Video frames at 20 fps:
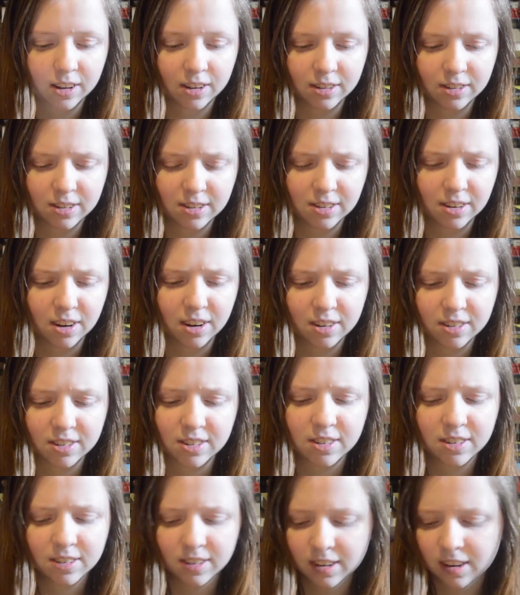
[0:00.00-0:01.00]

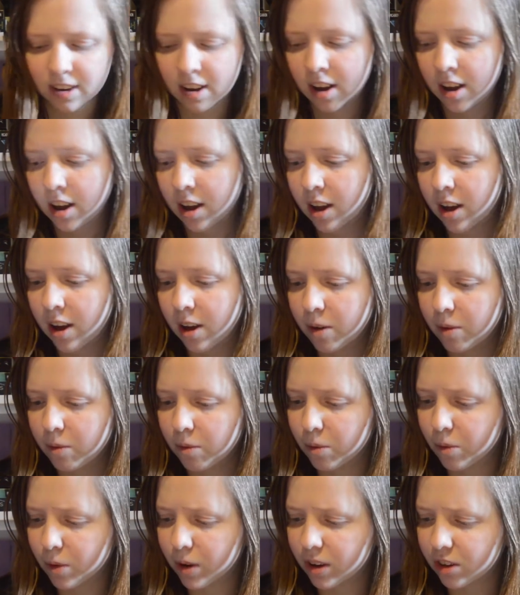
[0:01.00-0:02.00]
started,
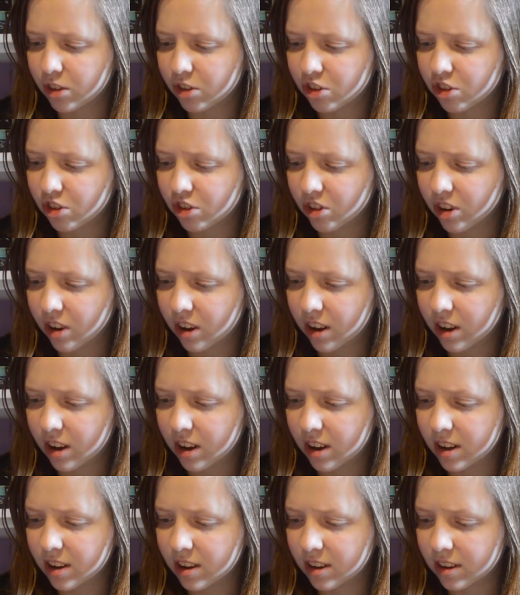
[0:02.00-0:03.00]
which
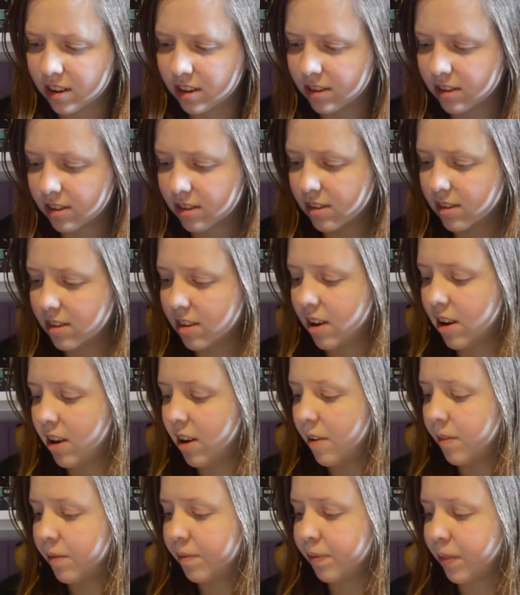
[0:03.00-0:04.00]
is
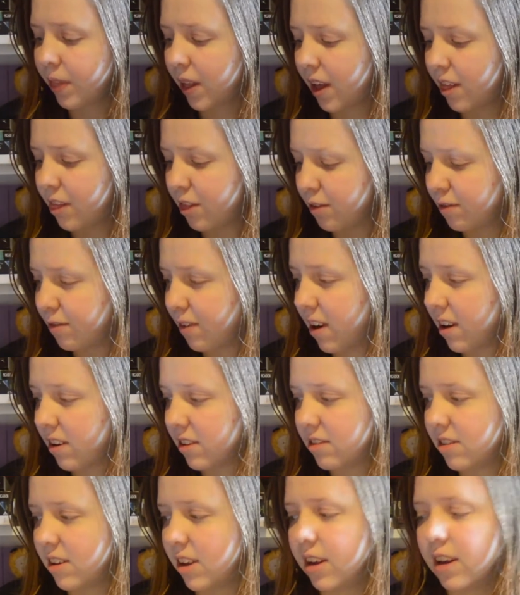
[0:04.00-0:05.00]
The Far
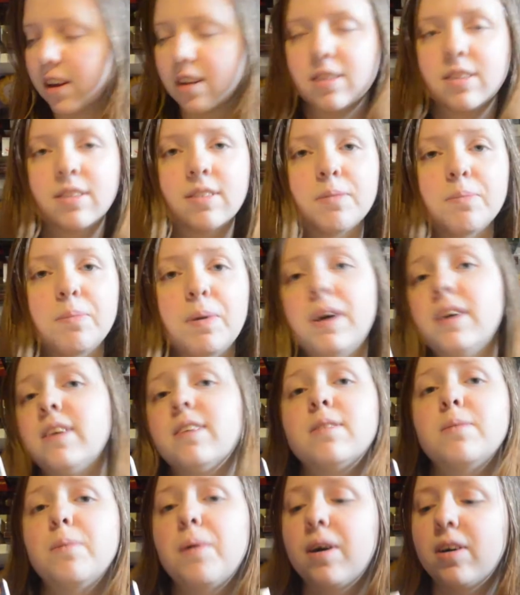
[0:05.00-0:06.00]
Seekers by
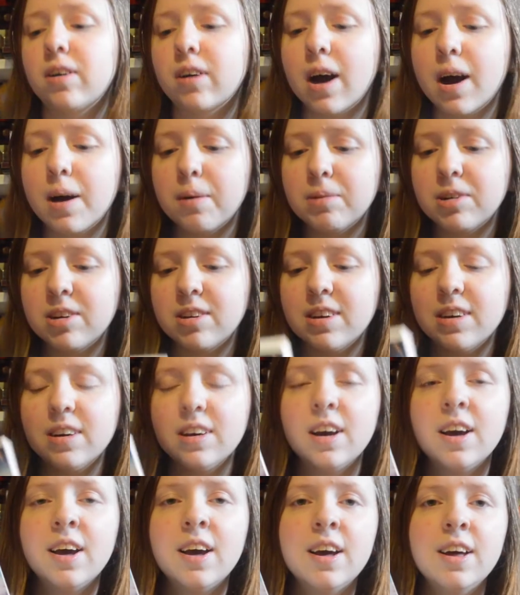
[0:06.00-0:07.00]
Isabel
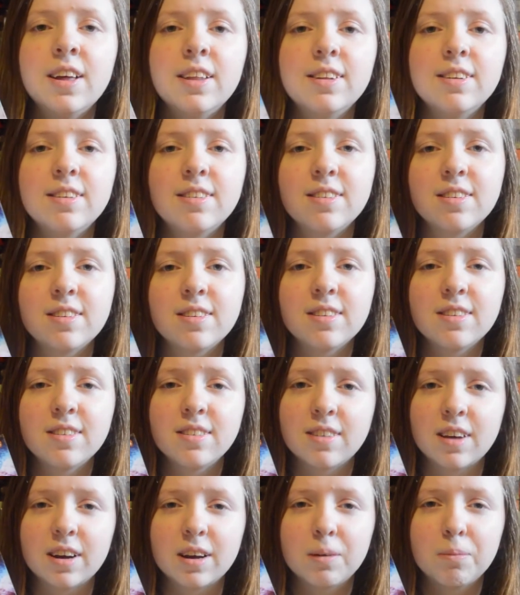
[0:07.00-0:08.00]
Carmody. This is the
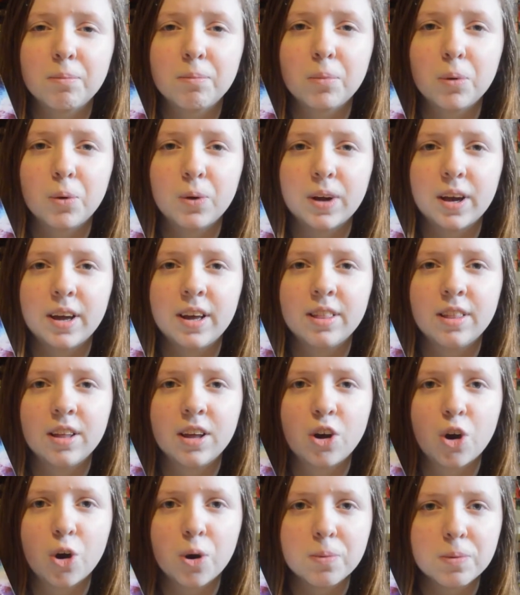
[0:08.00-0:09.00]
second book in
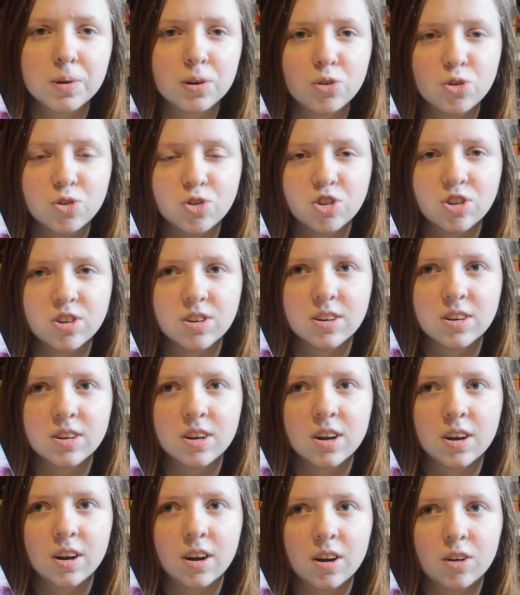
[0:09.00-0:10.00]
the Over Newton
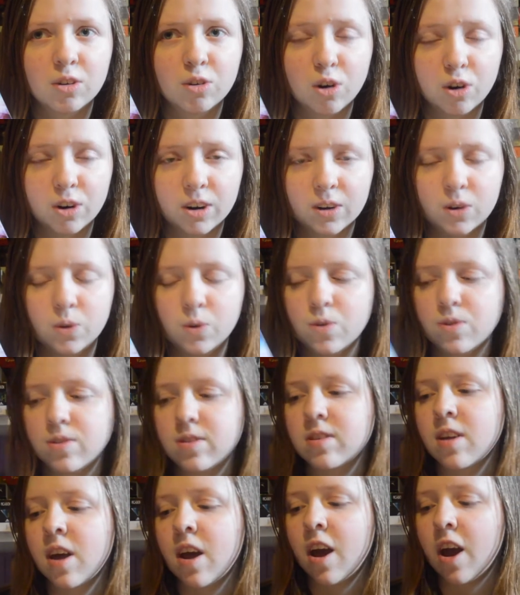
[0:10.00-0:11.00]

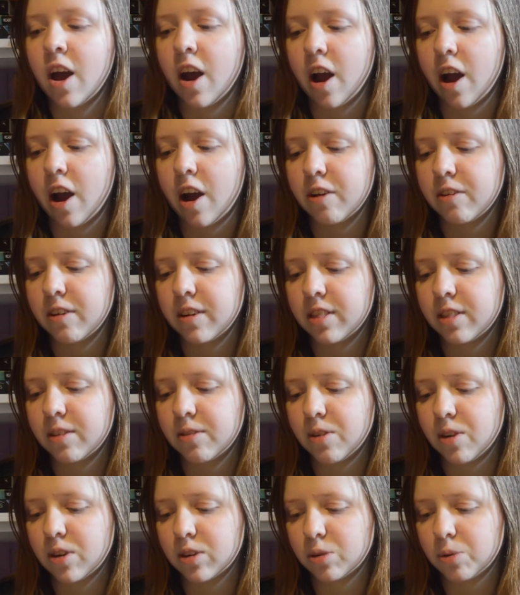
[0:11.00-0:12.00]
Chronicles. I read the
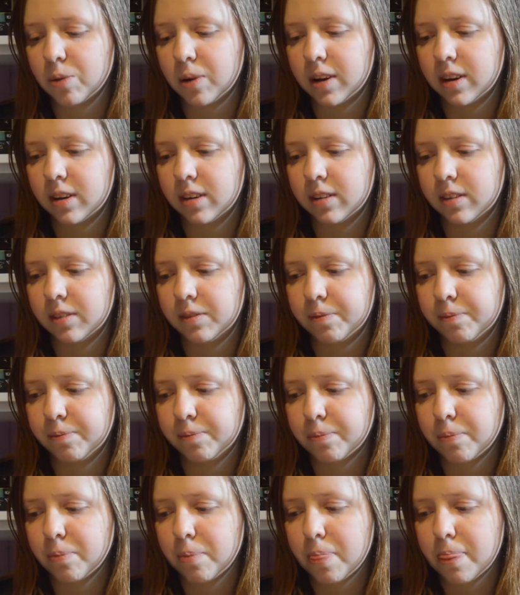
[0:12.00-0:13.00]
first one
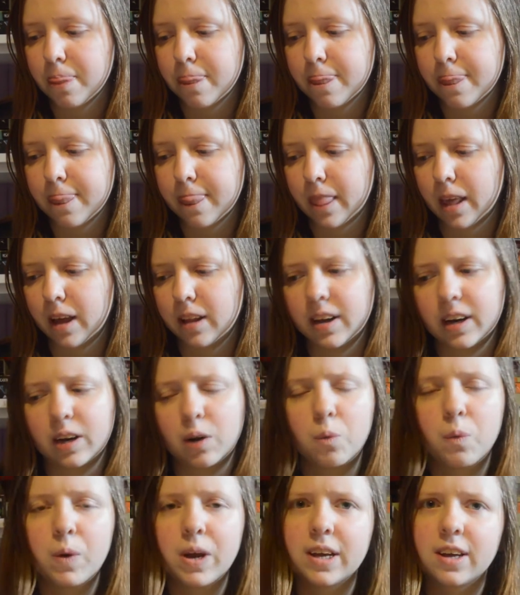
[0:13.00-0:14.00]
like a
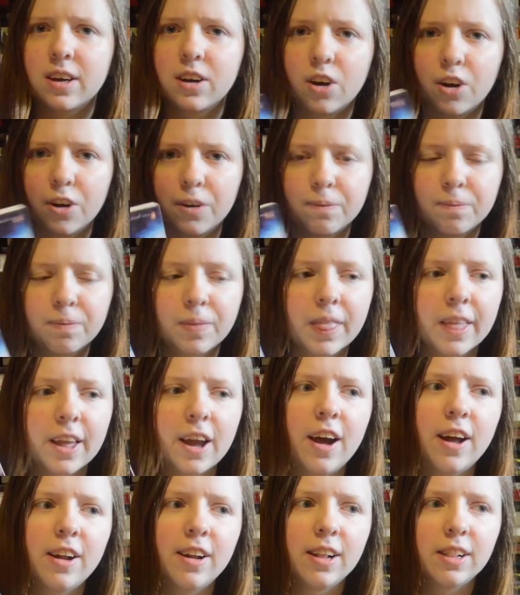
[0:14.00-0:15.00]
week ago,
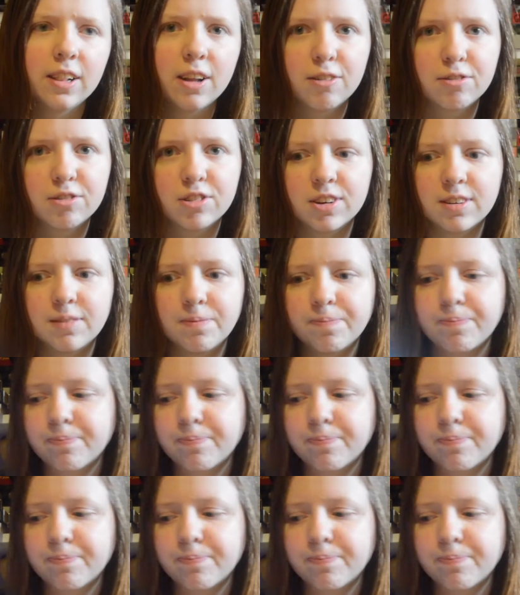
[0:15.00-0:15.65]
and I loved it.